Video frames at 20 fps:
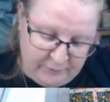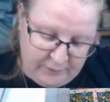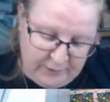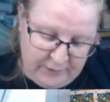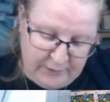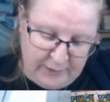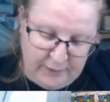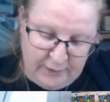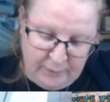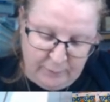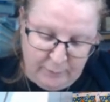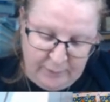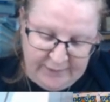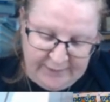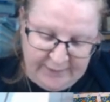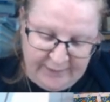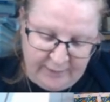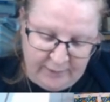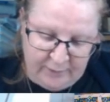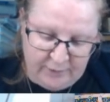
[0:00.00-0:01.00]
the
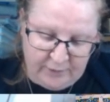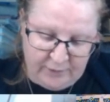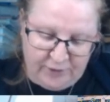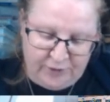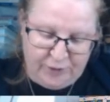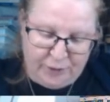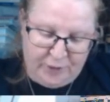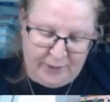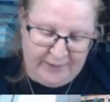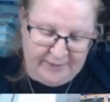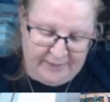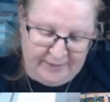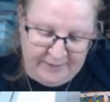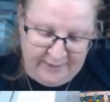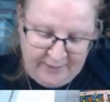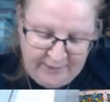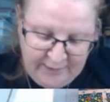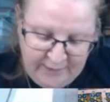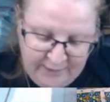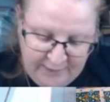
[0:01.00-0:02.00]
mishandled stress
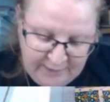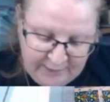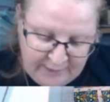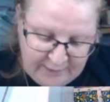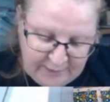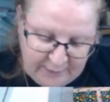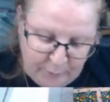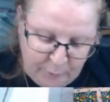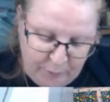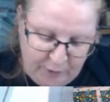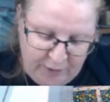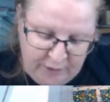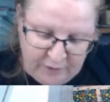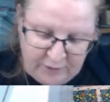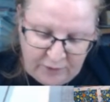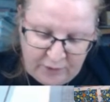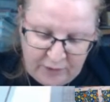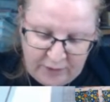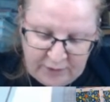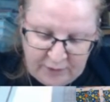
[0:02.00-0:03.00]
that something is
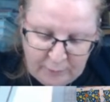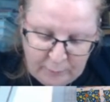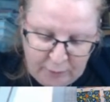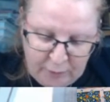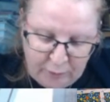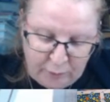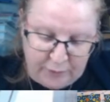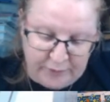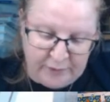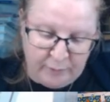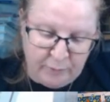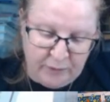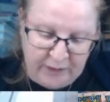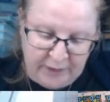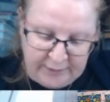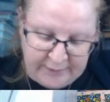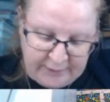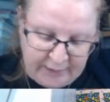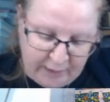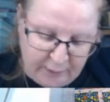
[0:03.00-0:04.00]
stressing me or something
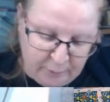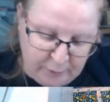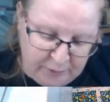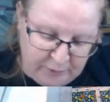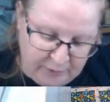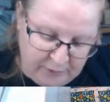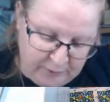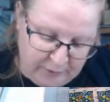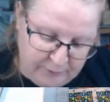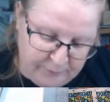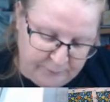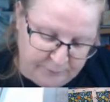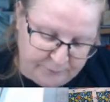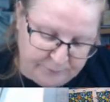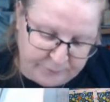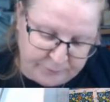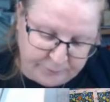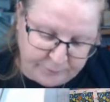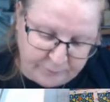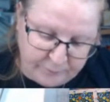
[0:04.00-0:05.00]
has happened,
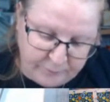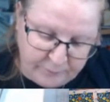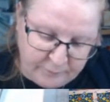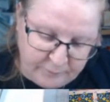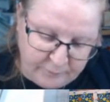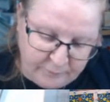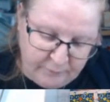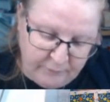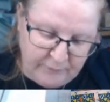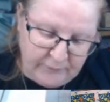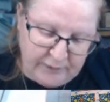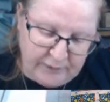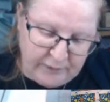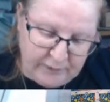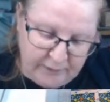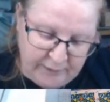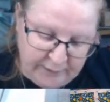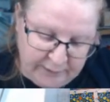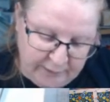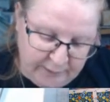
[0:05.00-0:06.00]

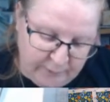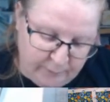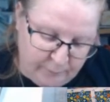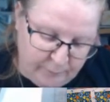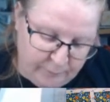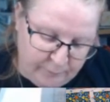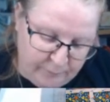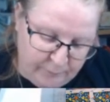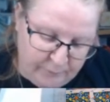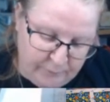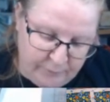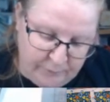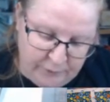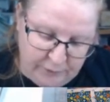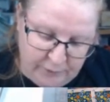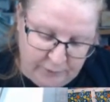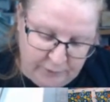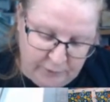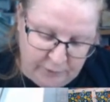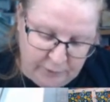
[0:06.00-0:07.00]
to
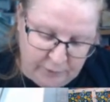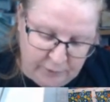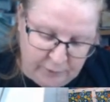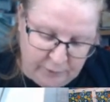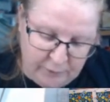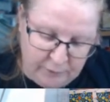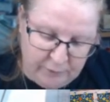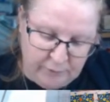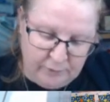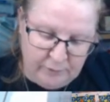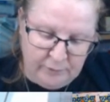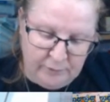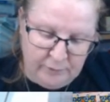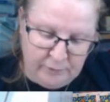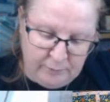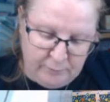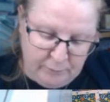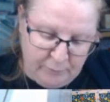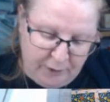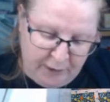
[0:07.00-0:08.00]

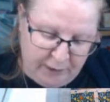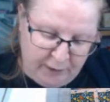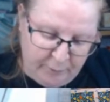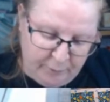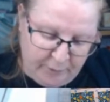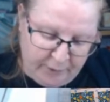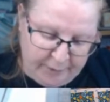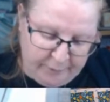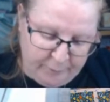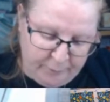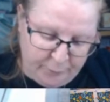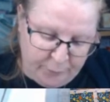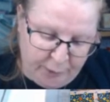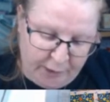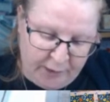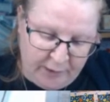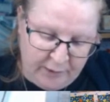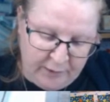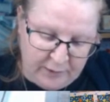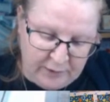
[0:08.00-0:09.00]
make my
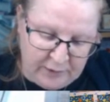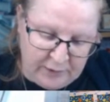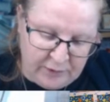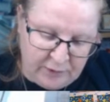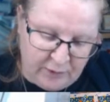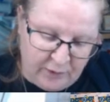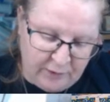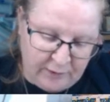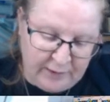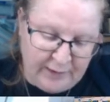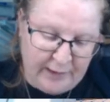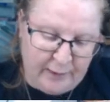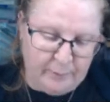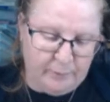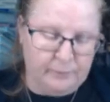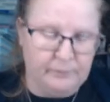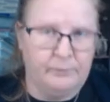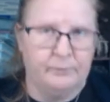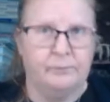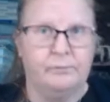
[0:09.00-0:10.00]
brain start that
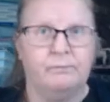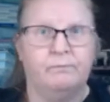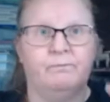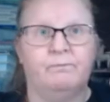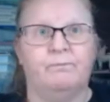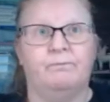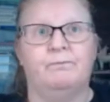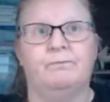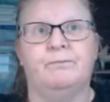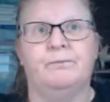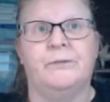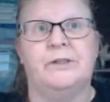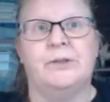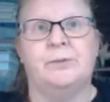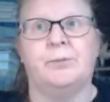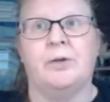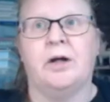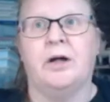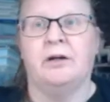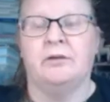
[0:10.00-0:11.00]

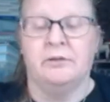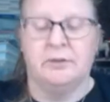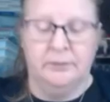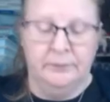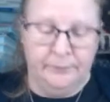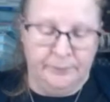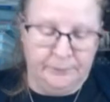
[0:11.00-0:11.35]
spiral,